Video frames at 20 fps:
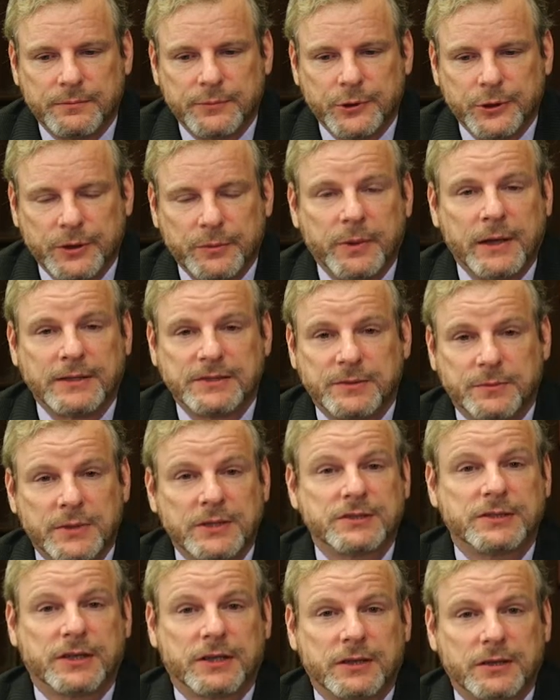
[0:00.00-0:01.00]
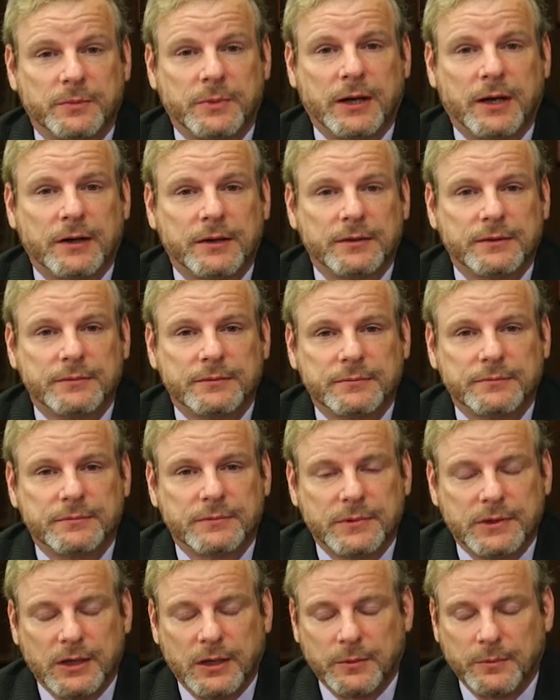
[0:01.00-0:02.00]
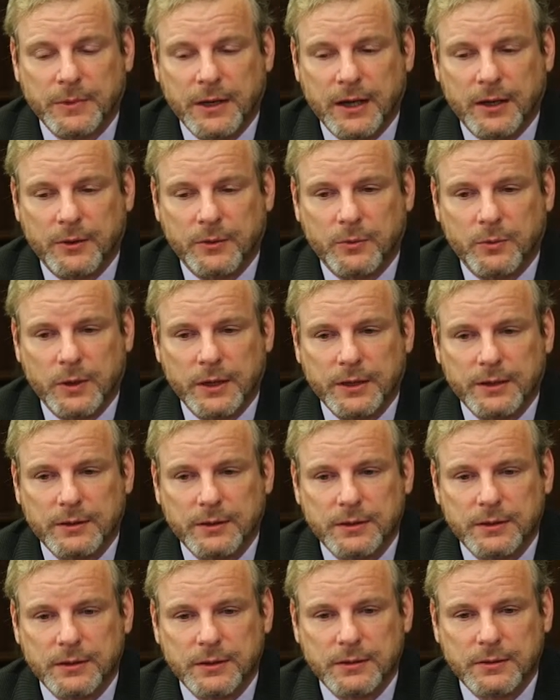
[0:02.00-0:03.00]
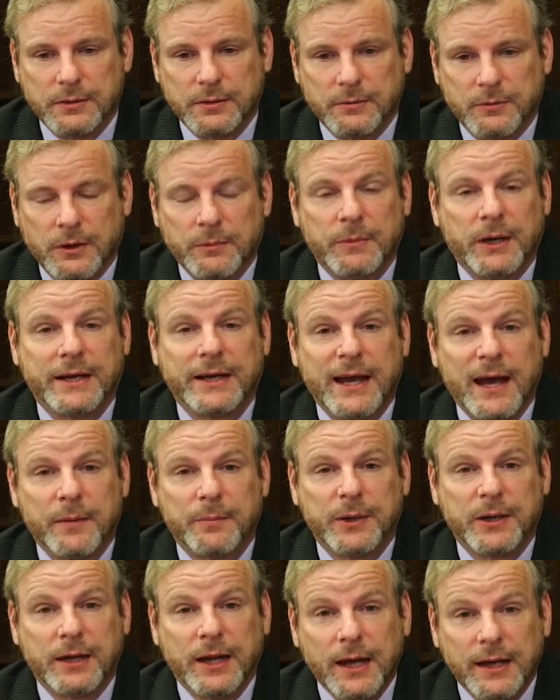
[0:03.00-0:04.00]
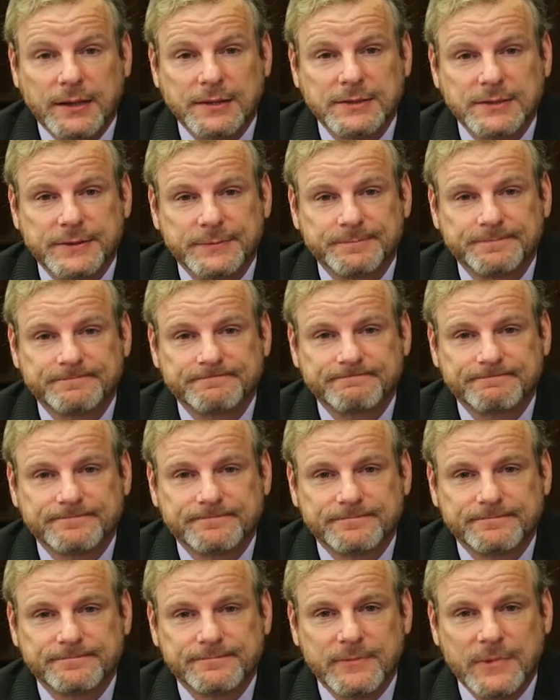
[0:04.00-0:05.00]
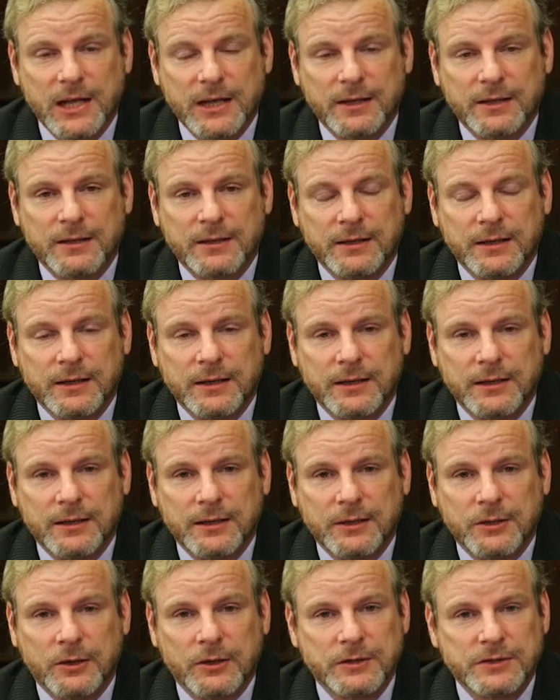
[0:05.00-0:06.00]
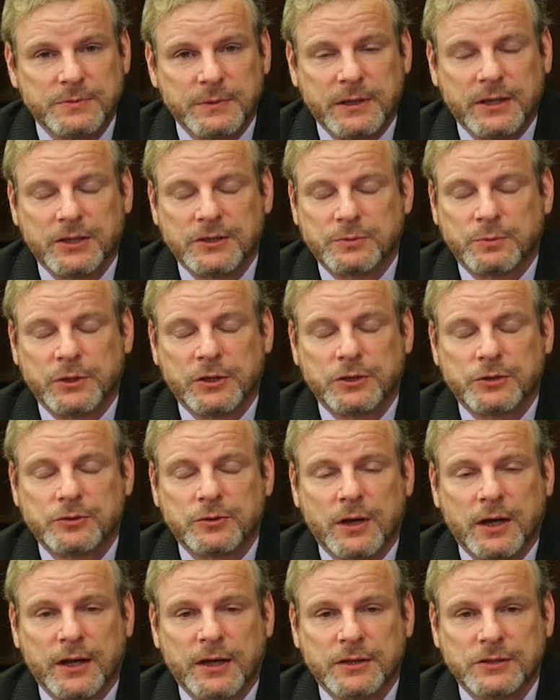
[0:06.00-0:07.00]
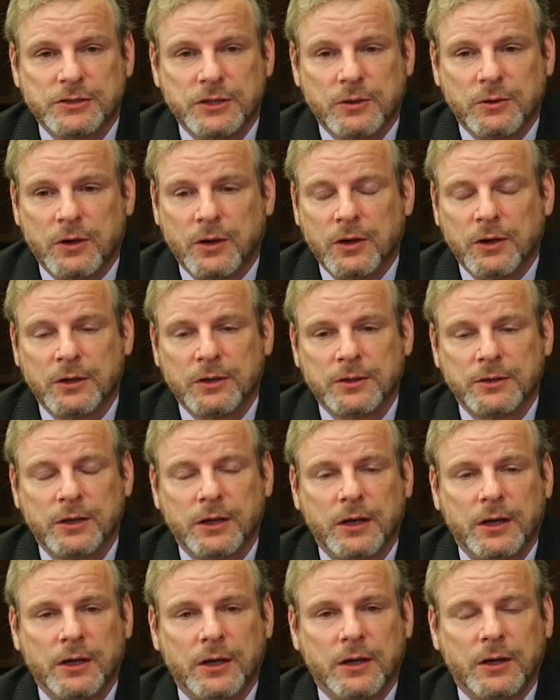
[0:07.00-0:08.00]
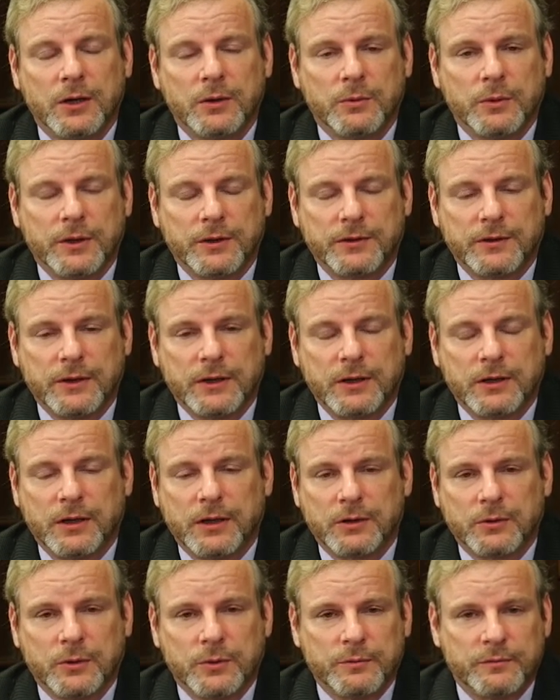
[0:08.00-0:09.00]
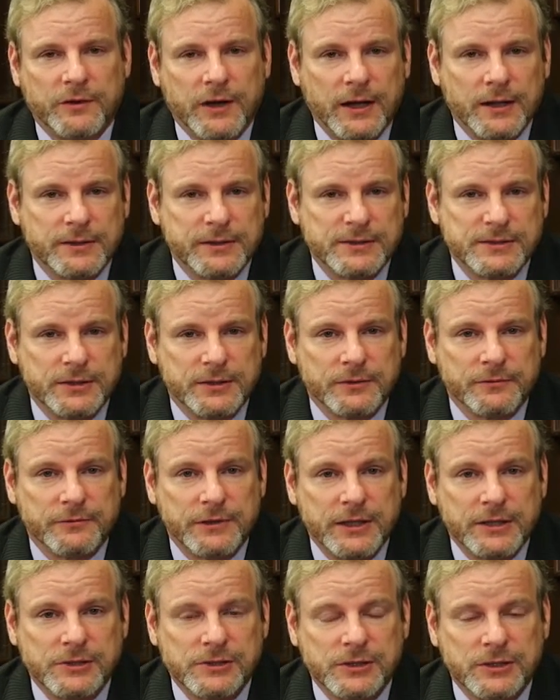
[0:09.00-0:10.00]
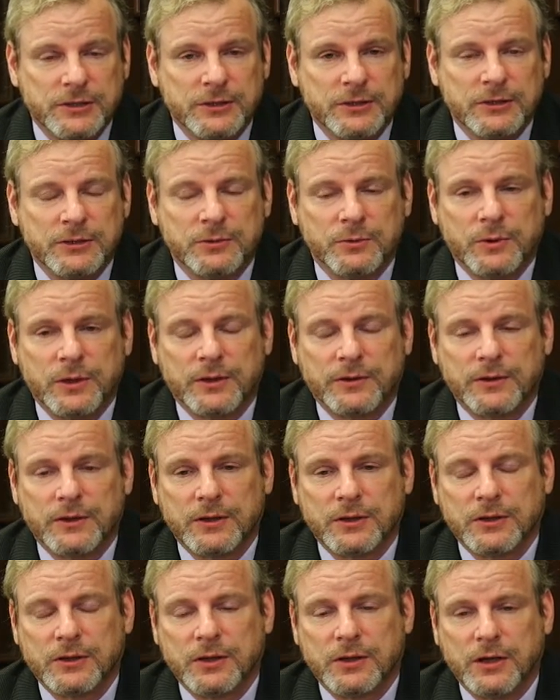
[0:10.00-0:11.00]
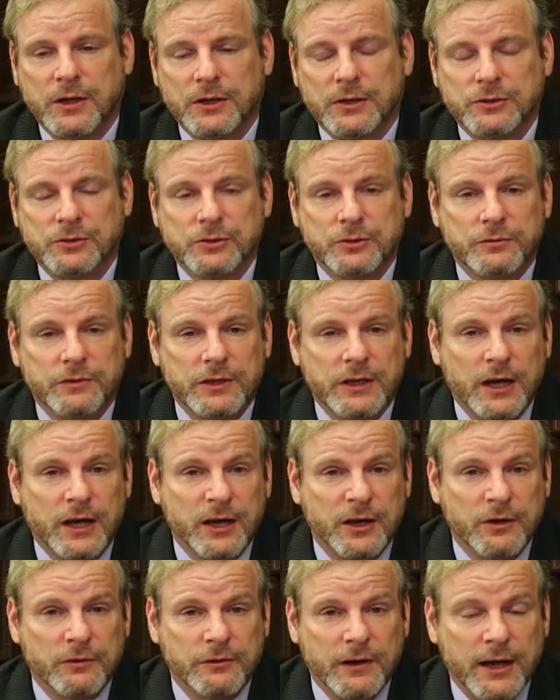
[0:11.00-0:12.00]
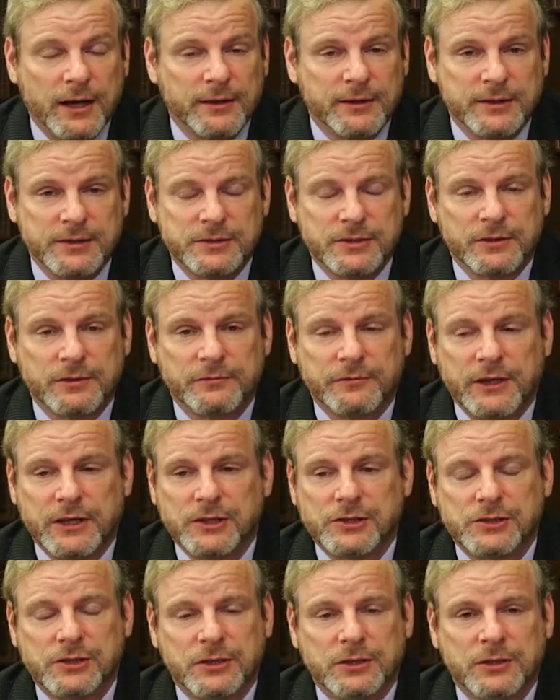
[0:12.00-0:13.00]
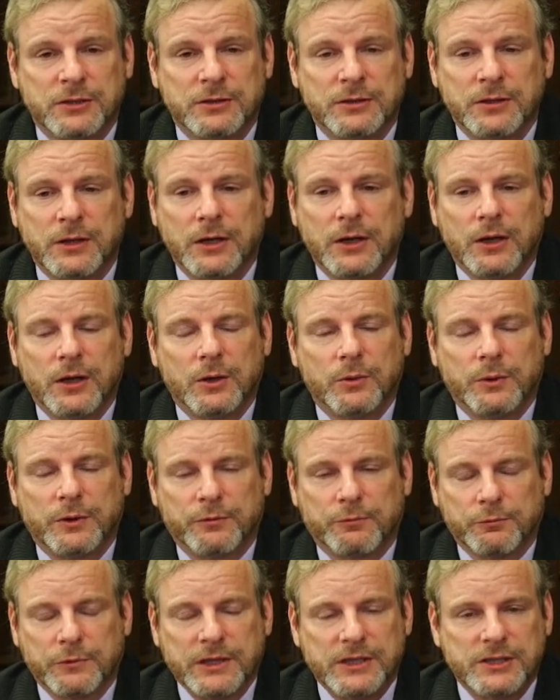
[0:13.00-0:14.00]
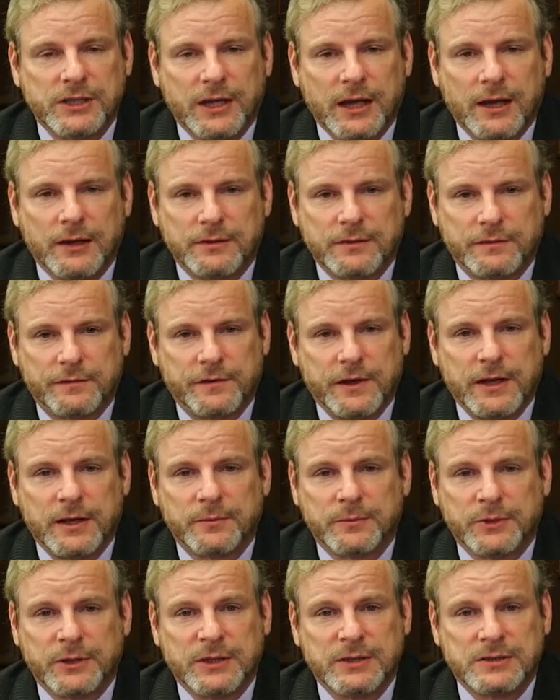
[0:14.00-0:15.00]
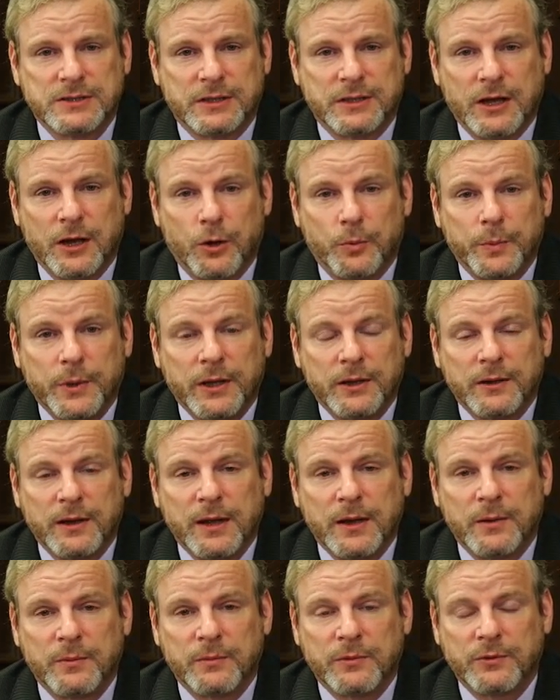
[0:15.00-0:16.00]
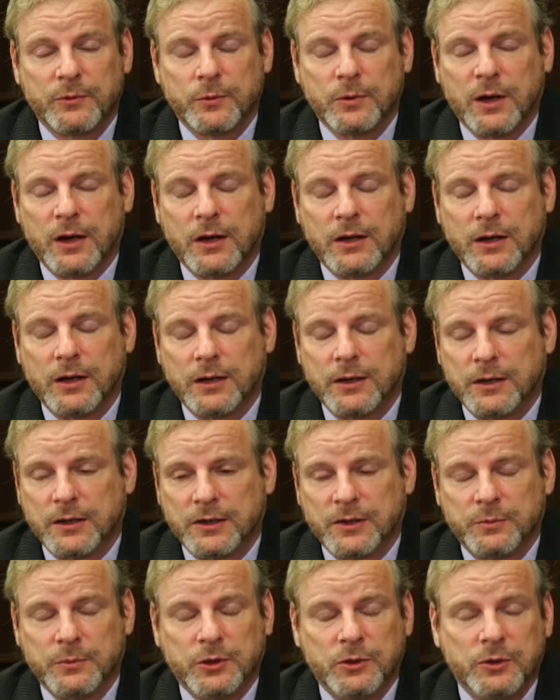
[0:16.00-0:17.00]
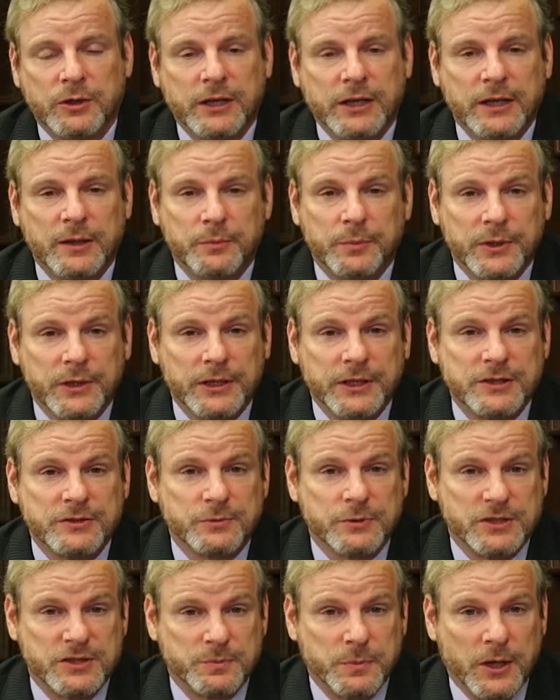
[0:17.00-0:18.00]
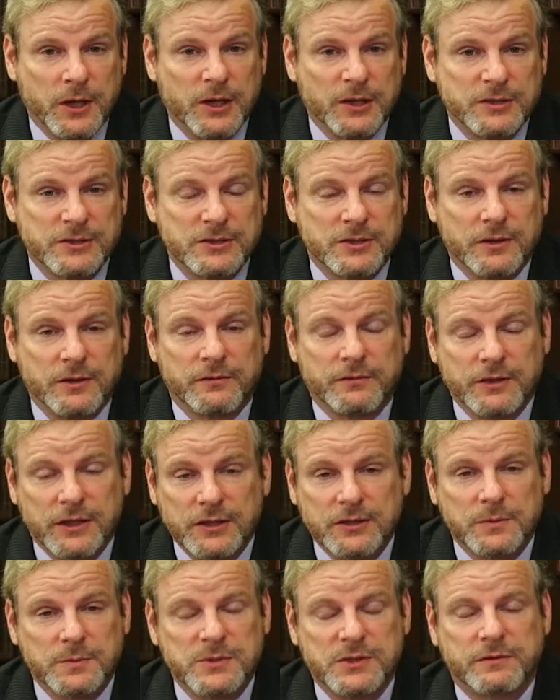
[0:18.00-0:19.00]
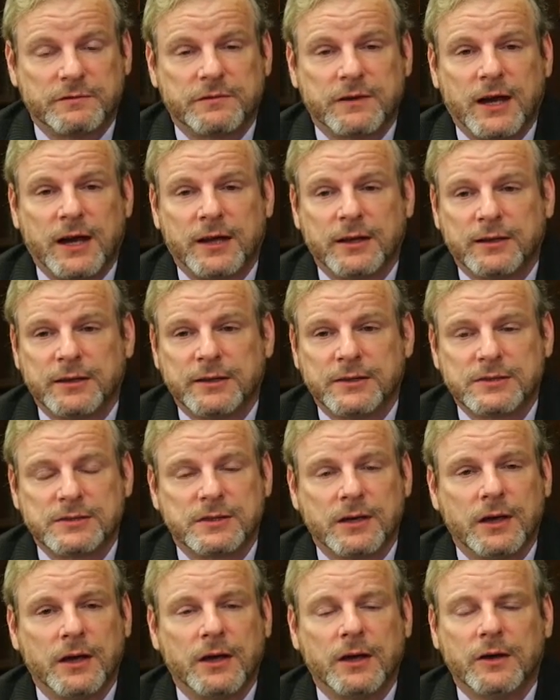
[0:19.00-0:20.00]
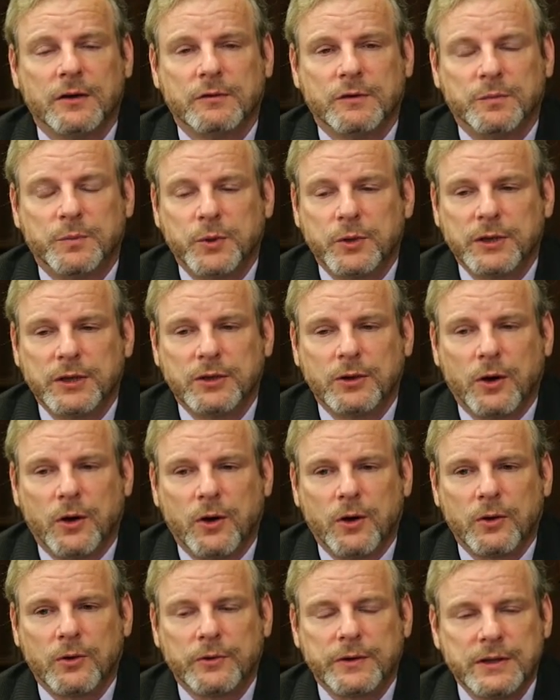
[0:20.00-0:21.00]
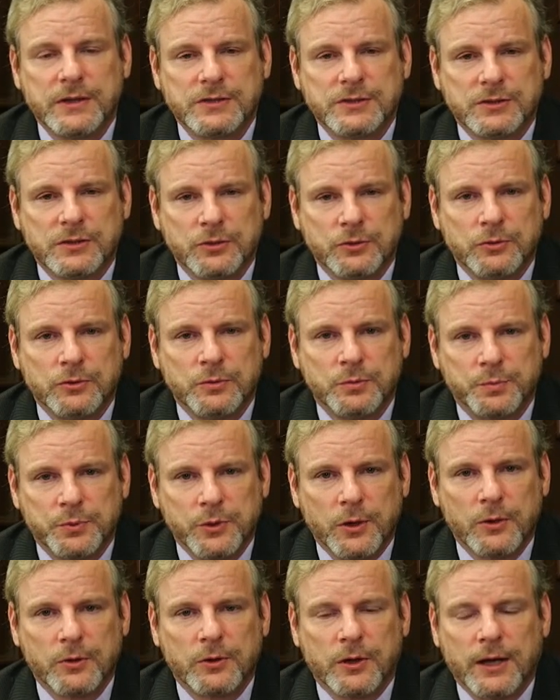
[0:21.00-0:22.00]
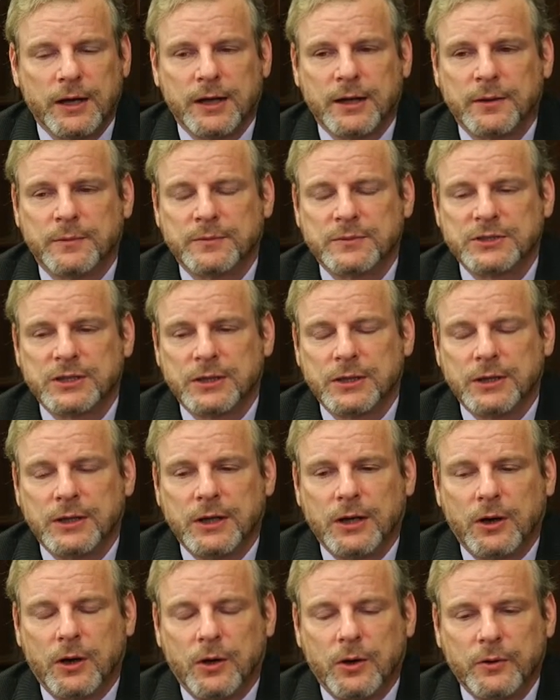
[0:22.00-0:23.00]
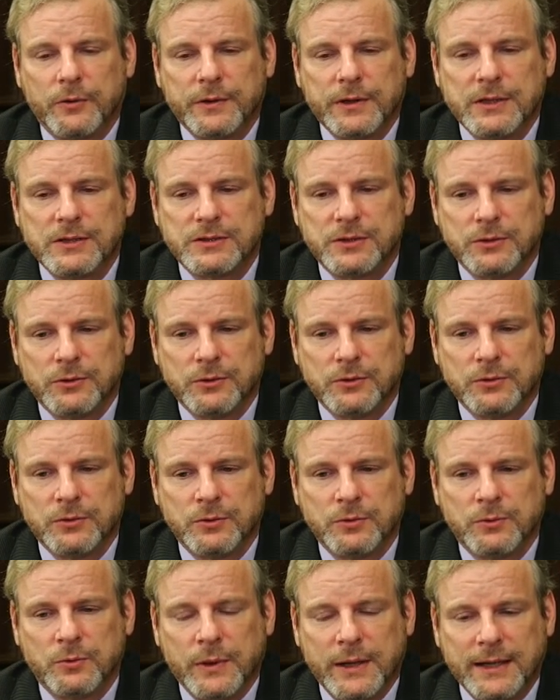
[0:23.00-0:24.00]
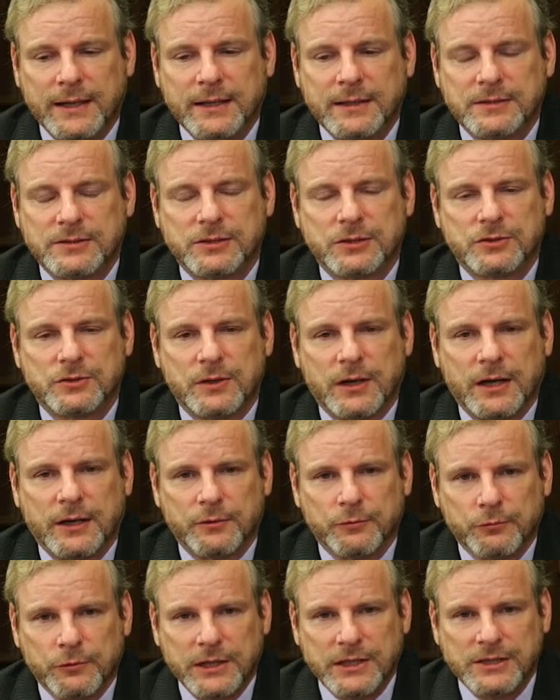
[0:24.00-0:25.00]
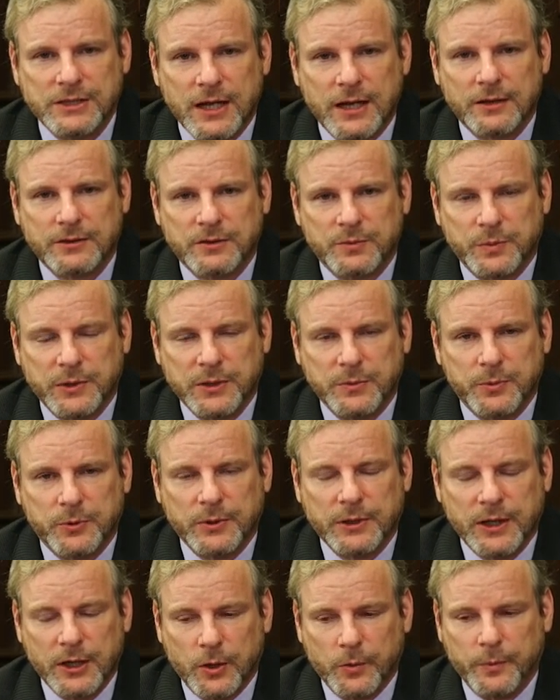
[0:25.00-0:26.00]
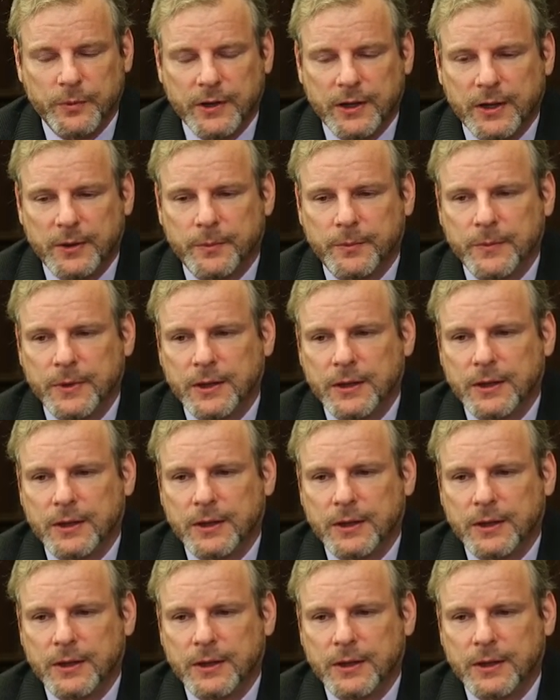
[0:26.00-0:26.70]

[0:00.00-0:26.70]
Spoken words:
pretty pessimistic about what might happen next. And it hurts me because we're trying so hard with the group violence intervention, with the juvenile violence intervention, with reaching out to families and helping them through our community and police response to the victims of violence. We've put in all these new programs, all these new ways to try and reach out to people and help them,